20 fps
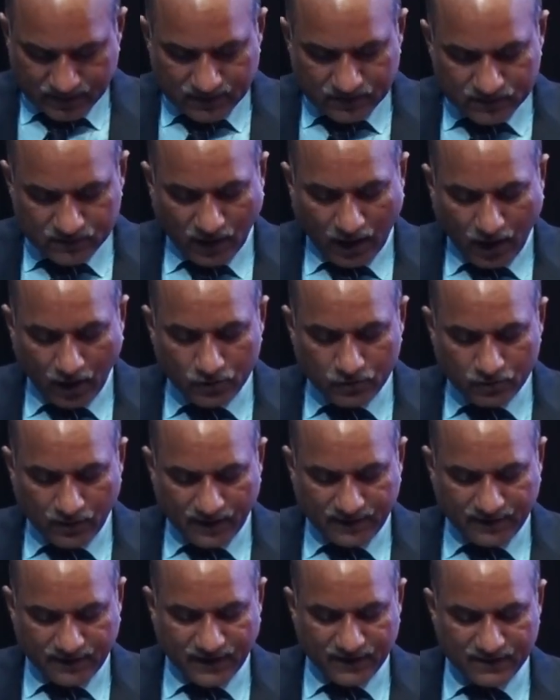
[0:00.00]
So how to
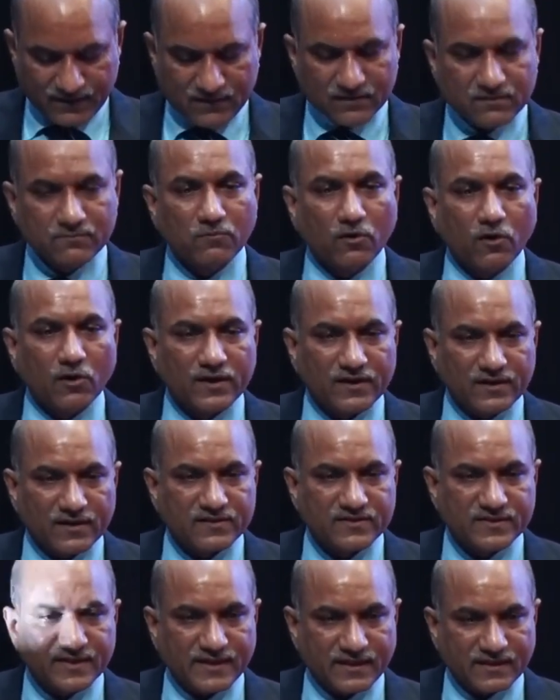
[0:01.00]
attract more
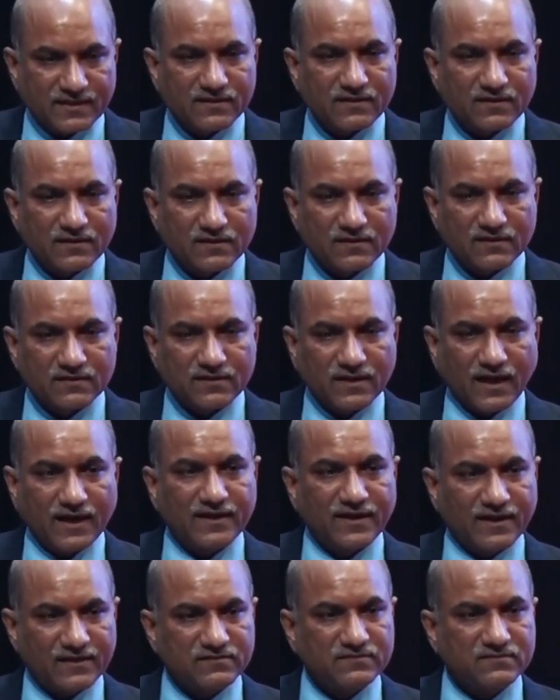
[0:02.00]
industry?
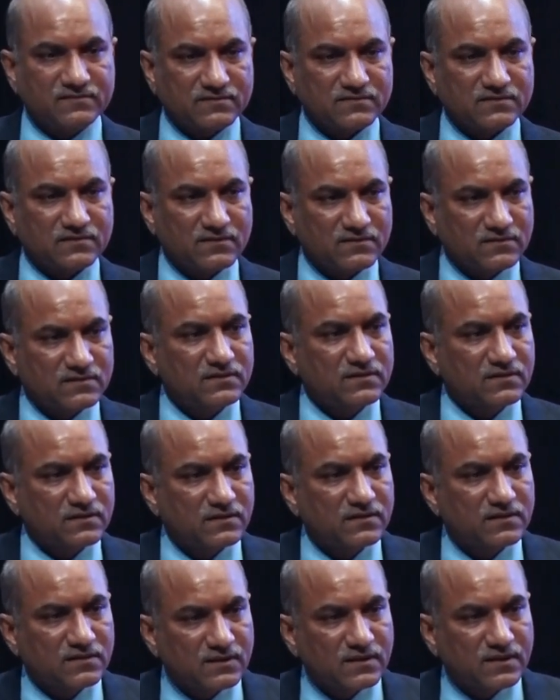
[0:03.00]
That's
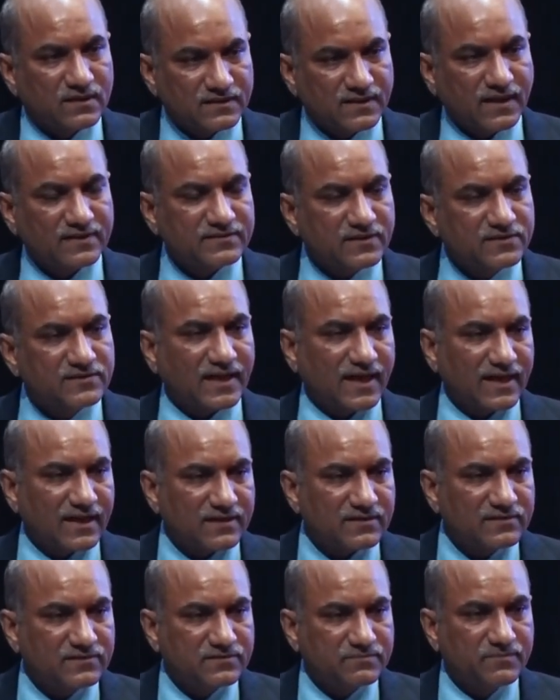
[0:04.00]
a
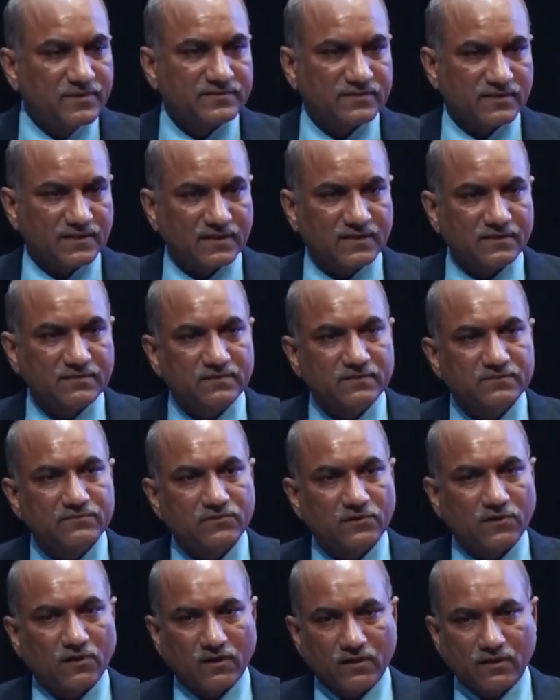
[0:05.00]
challenge basically
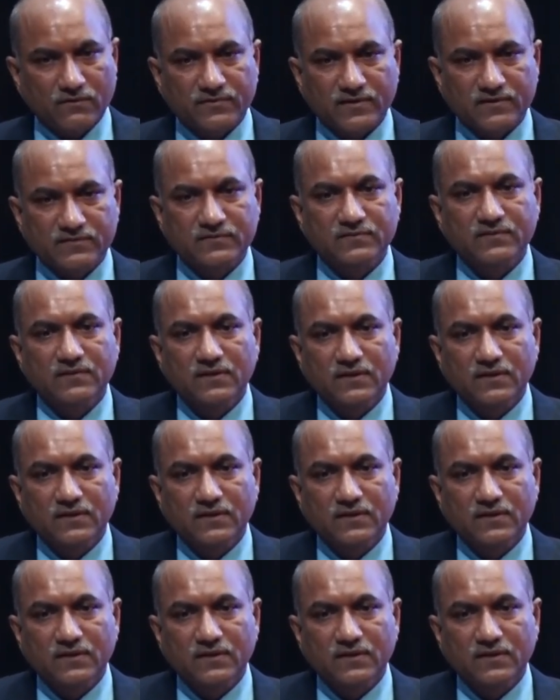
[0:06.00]
for all of us.